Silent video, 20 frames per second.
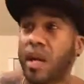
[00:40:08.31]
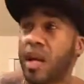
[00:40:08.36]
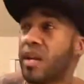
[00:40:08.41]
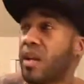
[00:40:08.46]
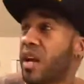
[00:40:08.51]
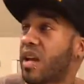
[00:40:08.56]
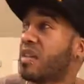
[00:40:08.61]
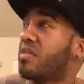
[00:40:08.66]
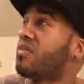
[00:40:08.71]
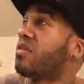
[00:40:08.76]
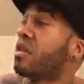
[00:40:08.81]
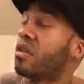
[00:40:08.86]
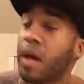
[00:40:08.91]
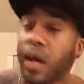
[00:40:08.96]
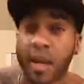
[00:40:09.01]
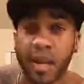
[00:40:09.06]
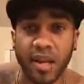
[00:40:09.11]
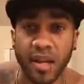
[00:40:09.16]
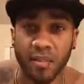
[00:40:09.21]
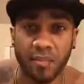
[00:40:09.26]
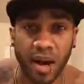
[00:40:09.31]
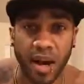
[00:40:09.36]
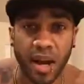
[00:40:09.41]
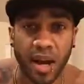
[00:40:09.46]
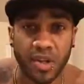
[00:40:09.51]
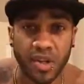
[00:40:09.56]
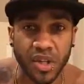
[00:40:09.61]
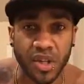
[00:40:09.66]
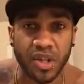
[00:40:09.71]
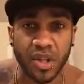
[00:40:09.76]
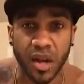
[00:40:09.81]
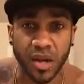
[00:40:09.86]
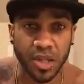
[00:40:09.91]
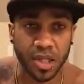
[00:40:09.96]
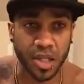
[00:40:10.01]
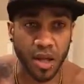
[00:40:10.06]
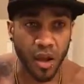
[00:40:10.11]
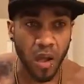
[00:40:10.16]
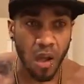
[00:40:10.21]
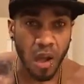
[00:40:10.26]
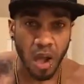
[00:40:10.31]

and like the lighting in my house sucks.